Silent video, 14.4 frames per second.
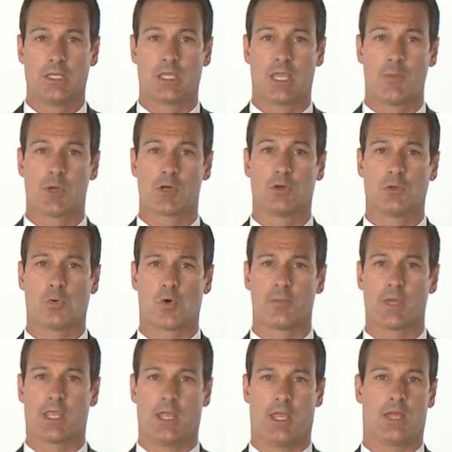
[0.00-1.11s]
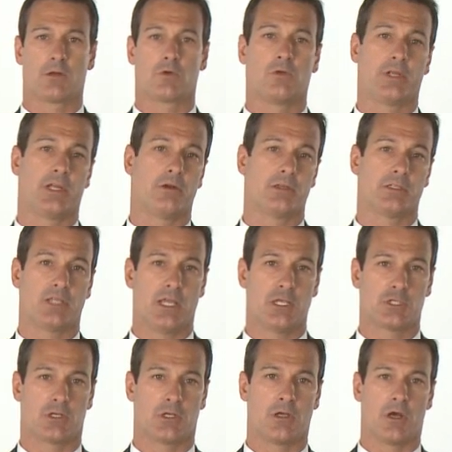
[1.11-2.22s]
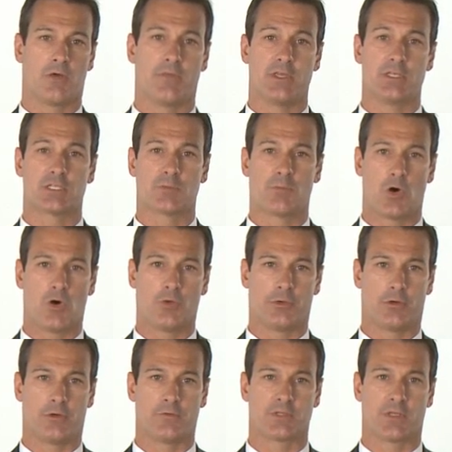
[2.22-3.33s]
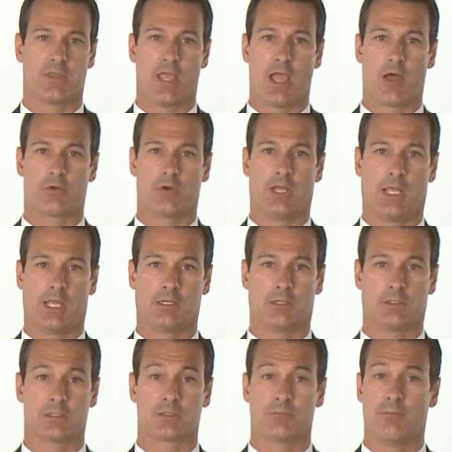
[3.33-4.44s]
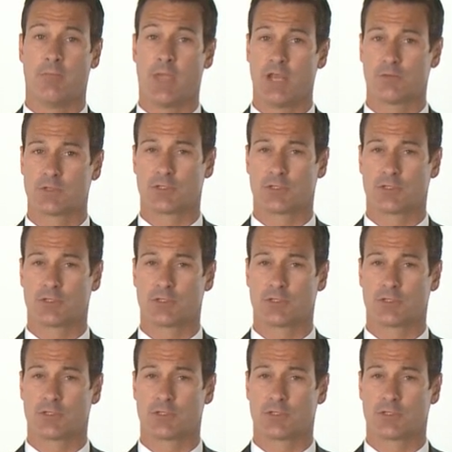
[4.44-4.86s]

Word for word: Chemical or mechanical irritation of these small nerves in the outer annulus may